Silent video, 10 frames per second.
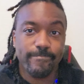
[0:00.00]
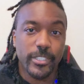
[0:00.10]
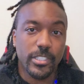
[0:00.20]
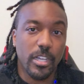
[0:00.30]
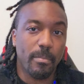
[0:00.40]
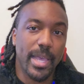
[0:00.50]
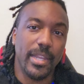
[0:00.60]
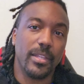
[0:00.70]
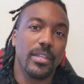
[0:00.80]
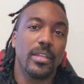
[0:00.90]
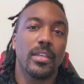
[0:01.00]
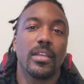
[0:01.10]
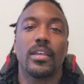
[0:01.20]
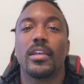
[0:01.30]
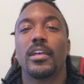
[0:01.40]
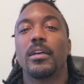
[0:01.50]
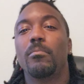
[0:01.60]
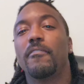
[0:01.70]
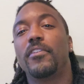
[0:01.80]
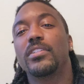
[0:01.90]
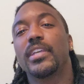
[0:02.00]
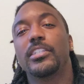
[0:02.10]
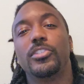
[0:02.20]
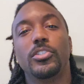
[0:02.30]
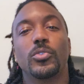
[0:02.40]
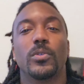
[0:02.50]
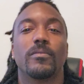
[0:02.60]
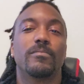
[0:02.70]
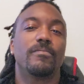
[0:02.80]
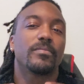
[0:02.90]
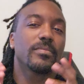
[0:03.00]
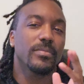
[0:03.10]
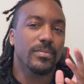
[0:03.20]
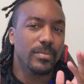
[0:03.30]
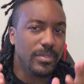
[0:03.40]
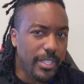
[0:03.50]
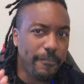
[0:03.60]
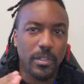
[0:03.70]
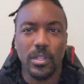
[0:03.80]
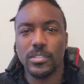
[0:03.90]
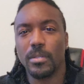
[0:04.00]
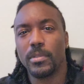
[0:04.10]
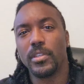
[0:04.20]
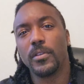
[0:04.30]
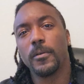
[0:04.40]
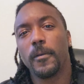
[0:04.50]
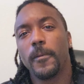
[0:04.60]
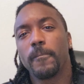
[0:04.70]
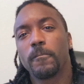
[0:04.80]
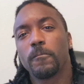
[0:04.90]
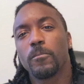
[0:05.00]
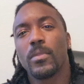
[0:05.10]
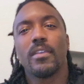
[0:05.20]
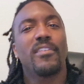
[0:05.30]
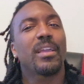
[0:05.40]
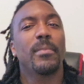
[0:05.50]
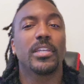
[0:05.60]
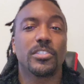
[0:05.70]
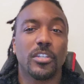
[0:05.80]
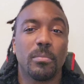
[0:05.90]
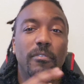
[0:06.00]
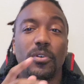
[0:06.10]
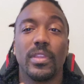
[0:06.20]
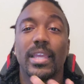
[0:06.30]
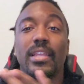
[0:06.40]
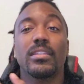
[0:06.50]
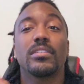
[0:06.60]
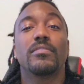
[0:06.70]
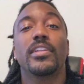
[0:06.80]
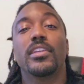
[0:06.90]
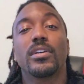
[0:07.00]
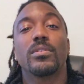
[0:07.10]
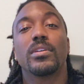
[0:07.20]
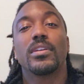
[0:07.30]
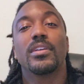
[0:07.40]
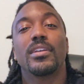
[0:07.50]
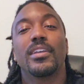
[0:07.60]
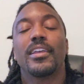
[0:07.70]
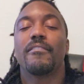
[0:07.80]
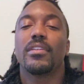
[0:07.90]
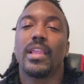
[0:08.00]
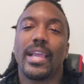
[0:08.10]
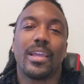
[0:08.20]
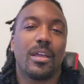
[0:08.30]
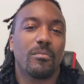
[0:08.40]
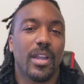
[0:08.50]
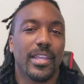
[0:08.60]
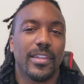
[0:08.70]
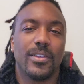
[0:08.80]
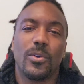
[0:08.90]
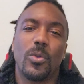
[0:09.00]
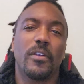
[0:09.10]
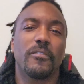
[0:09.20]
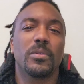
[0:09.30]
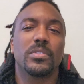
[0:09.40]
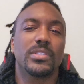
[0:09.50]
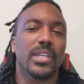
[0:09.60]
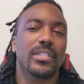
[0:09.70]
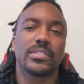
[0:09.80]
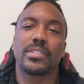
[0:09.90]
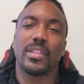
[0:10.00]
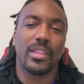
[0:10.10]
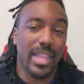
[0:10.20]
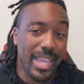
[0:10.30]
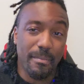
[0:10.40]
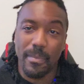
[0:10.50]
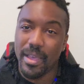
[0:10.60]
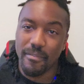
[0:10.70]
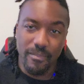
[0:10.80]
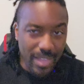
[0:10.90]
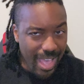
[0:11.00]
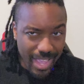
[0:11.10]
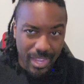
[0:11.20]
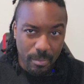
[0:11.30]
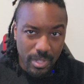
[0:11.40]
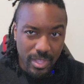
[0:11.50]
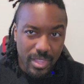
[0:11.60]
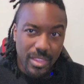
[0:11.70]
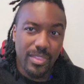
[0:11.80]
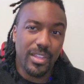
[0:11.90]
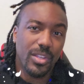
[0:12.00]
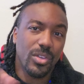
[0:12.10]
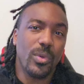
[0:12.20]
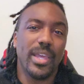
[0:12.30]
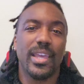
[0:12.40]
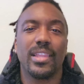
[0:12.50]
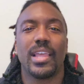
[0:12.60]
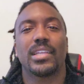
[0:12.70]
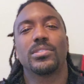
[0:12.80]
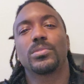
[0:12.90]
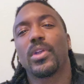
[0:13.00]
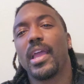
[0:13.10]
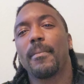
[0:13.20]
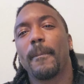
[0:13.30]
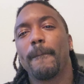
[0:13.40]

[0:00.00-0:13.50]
Let's talk about it. But first, as usual, if you learn something new, if I can make a chucky before the end of this video, if you like how I'm rocking, or if you just like my vibe, then go ahead, like, and subscribe.